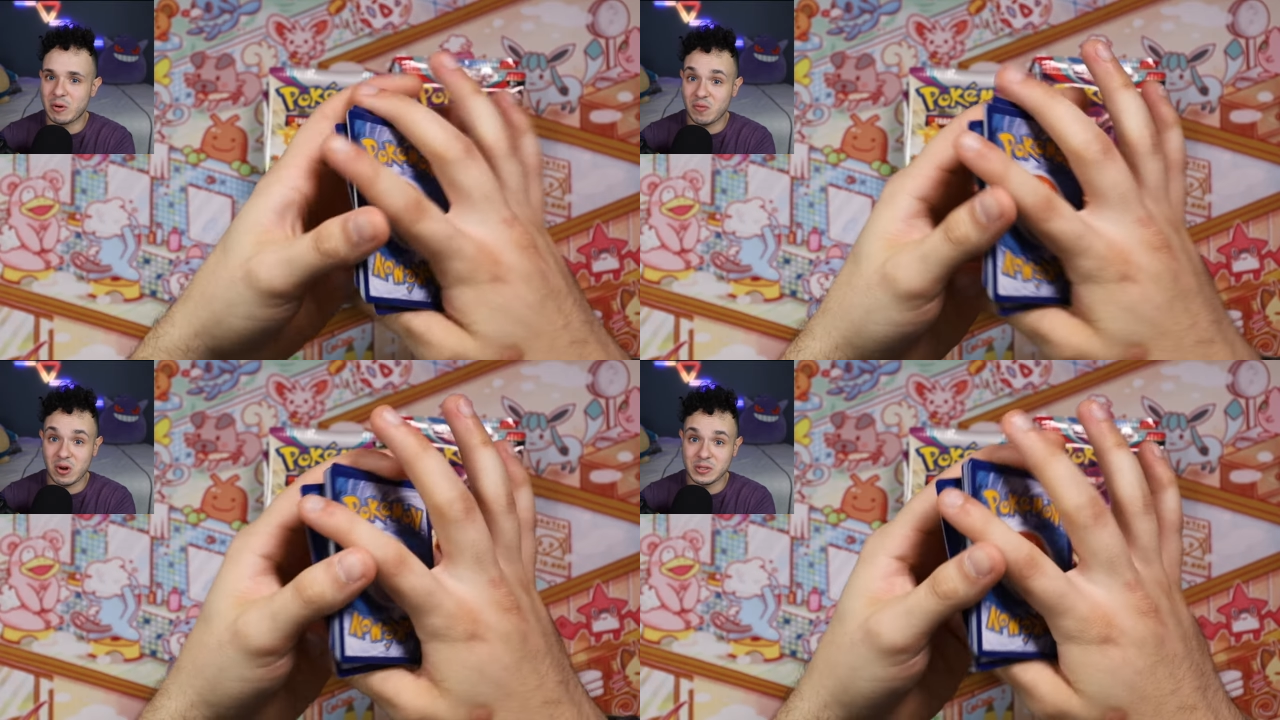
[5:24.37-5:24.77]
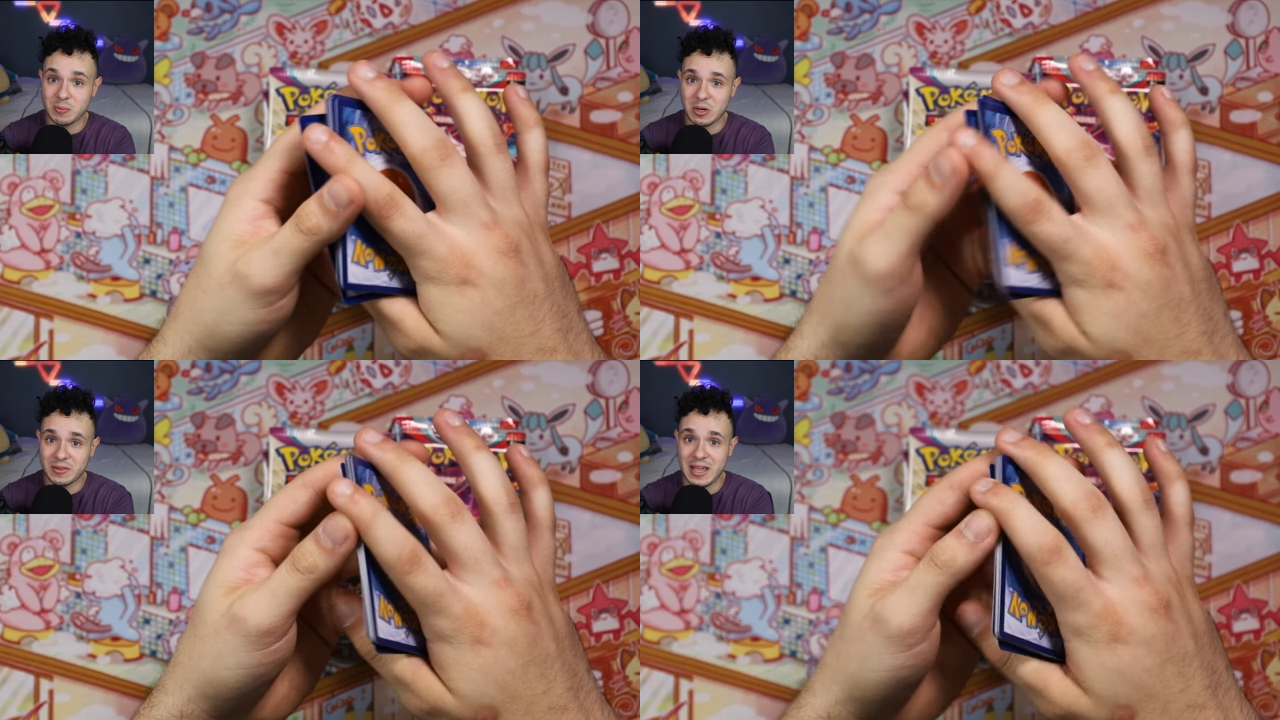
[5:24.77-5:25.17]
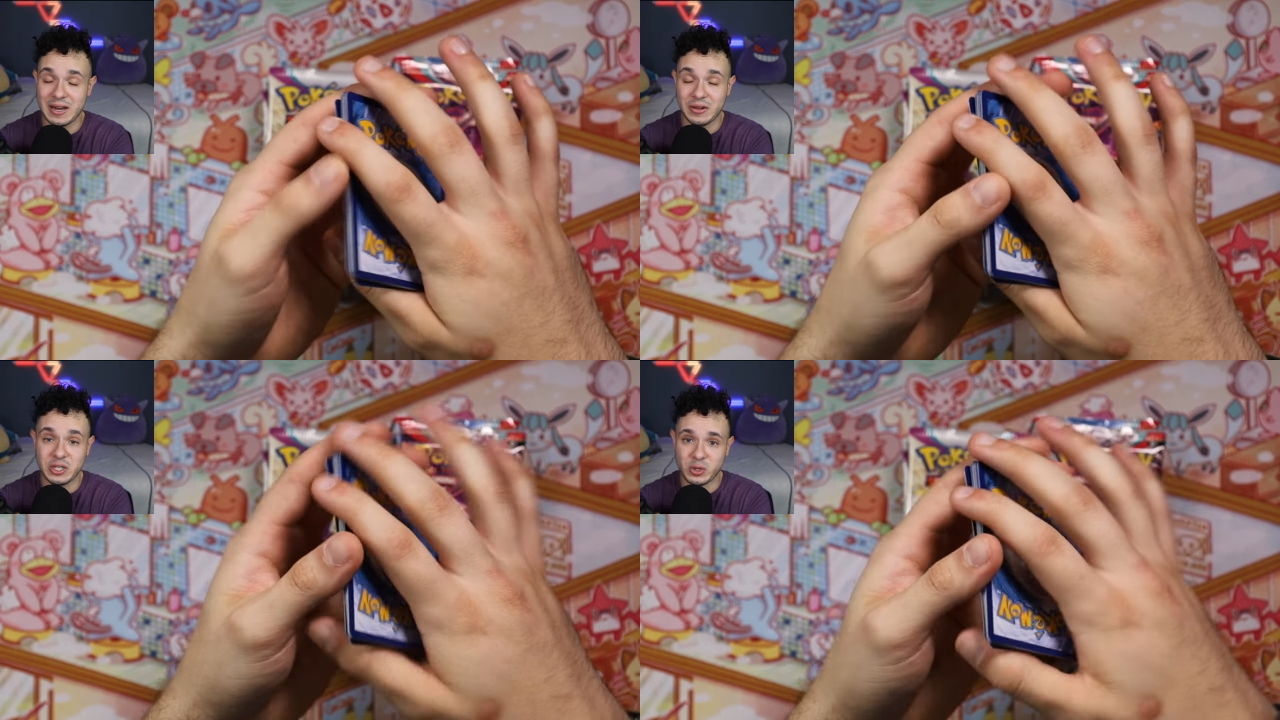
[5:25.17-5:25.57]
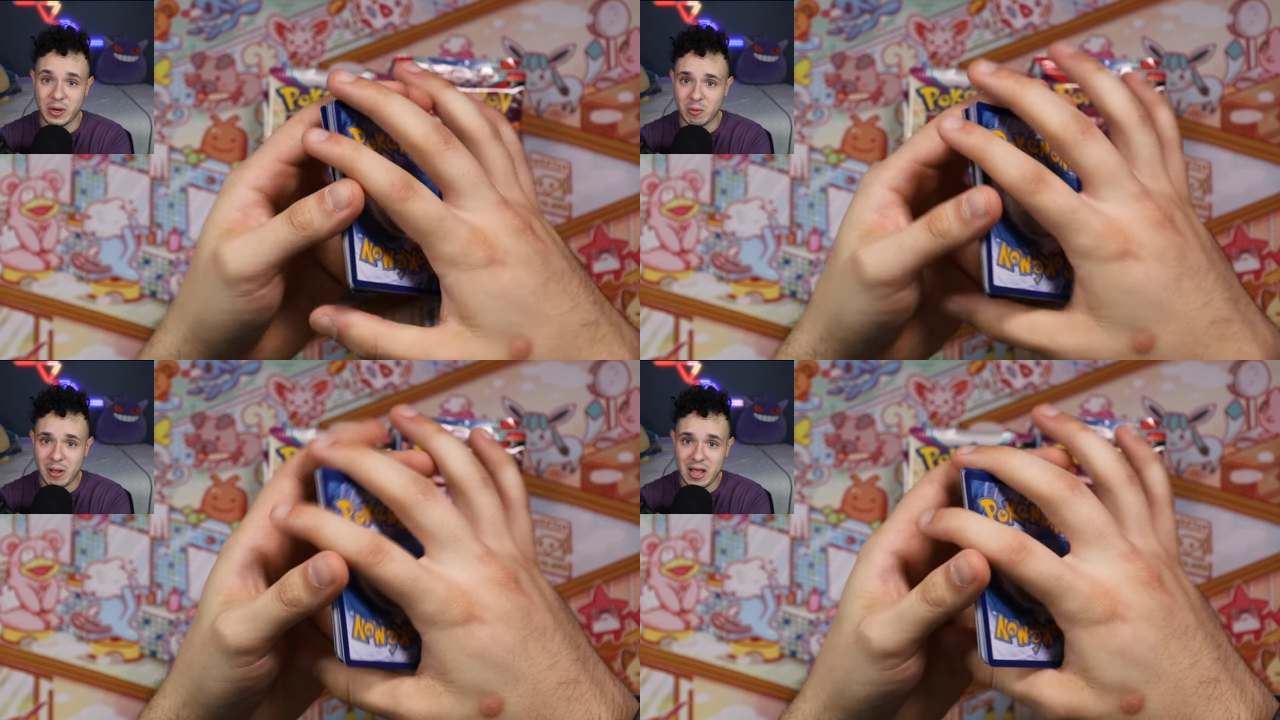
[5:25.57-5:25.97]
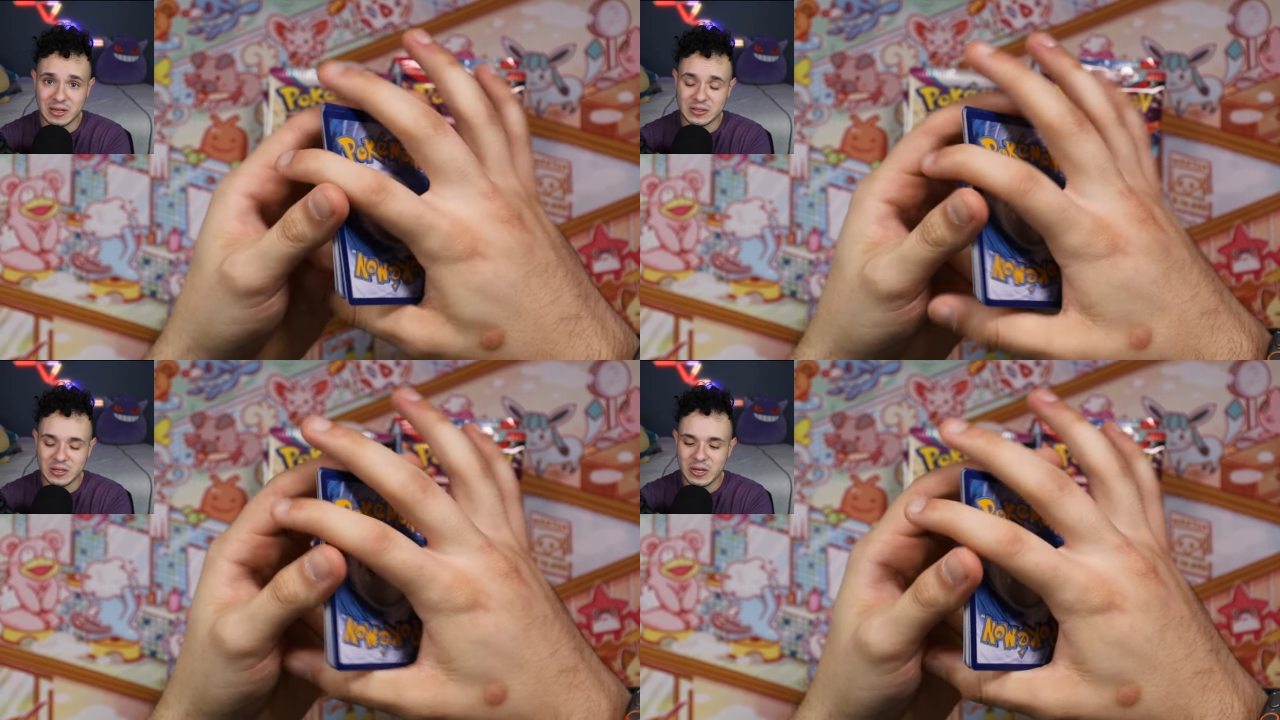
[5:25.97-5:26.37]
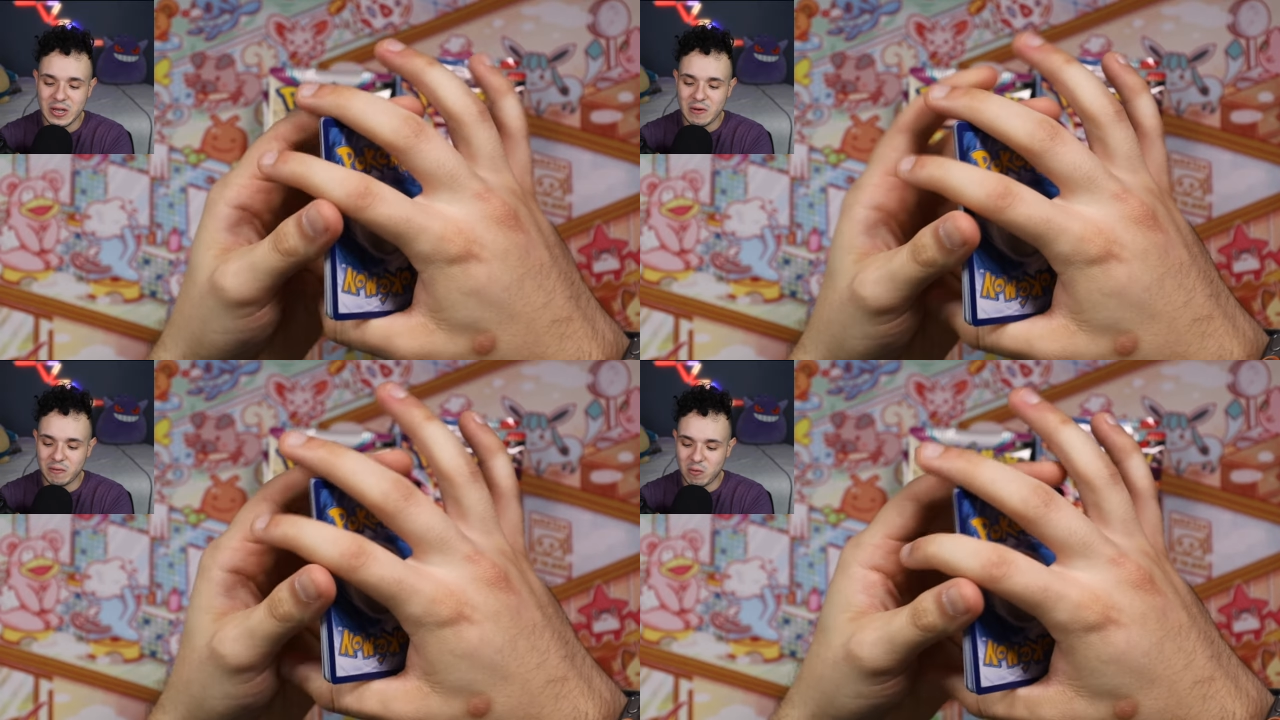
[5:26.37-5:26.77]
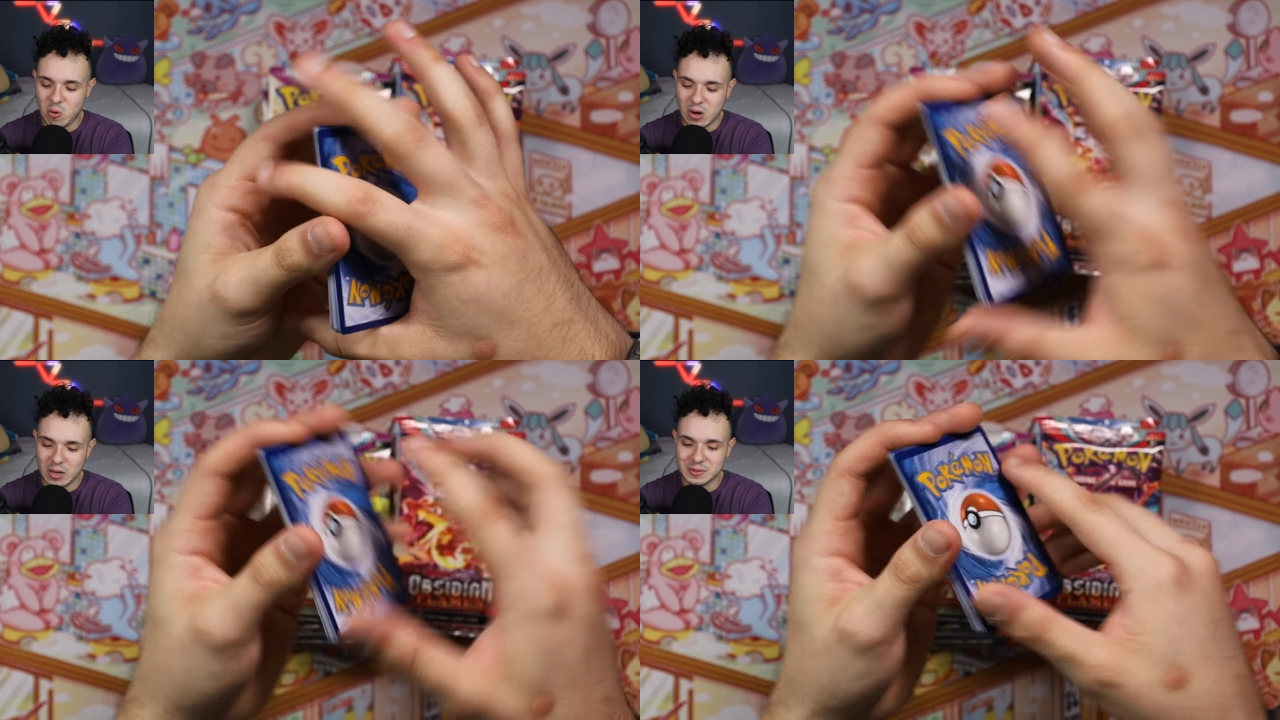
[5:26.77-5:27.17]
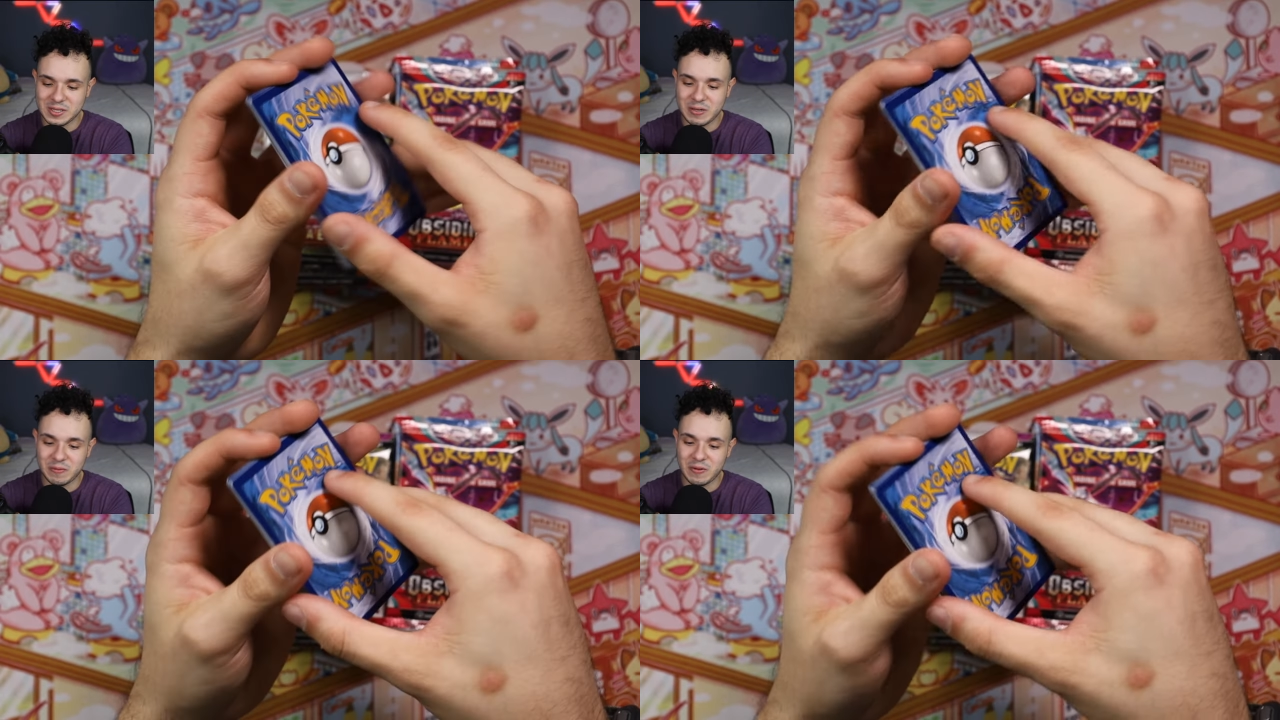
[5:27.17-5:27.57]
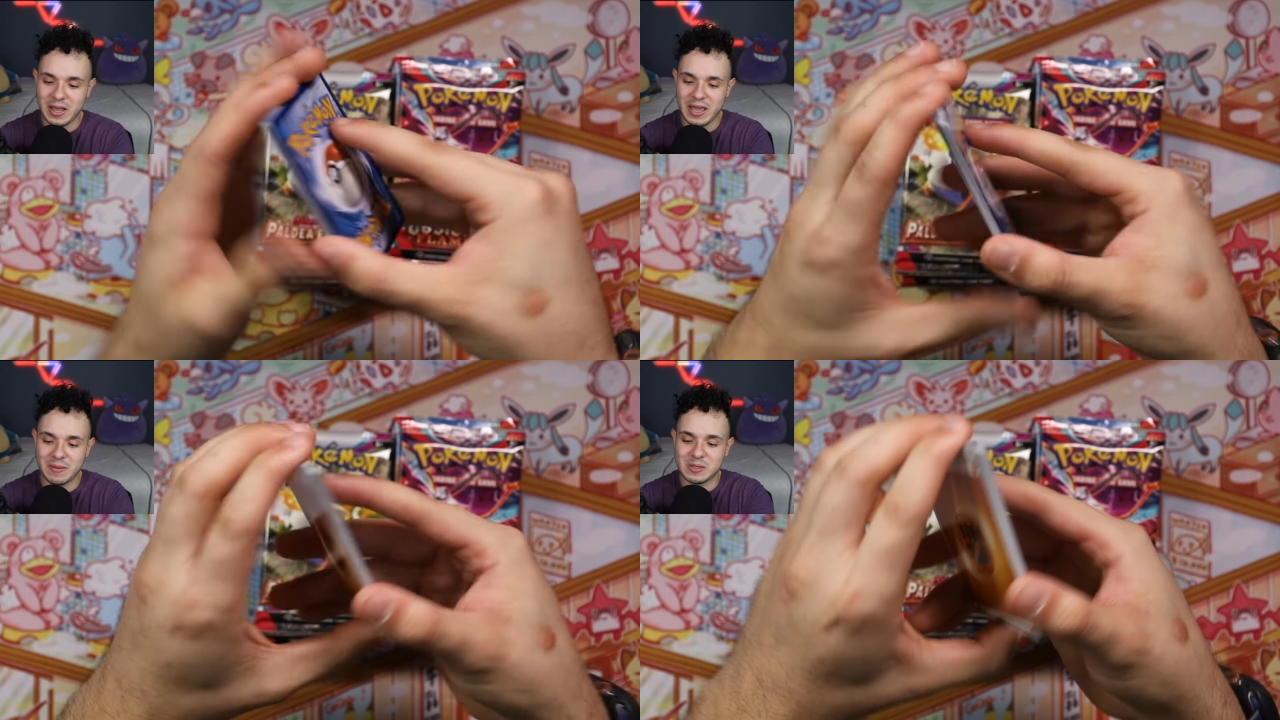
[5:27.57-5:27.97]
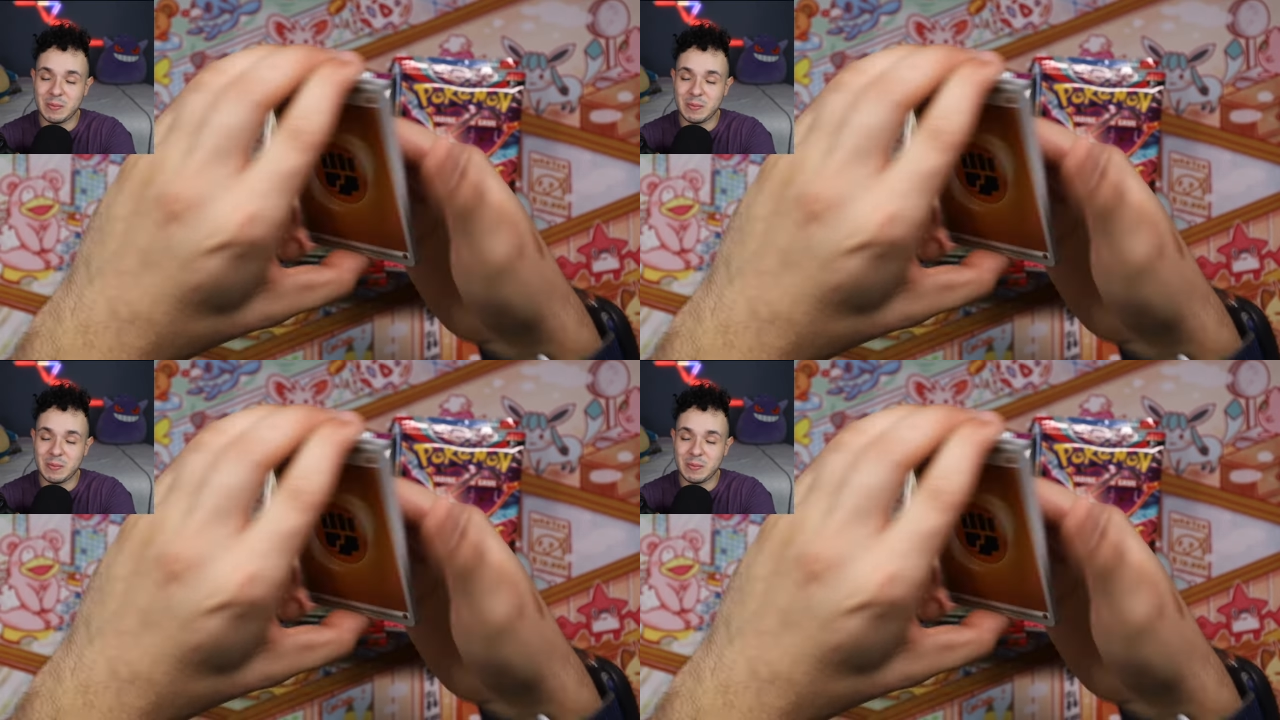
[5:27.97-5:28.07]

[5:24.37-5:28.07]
for his birthday an Elite Trainer box for Obsidian Flames.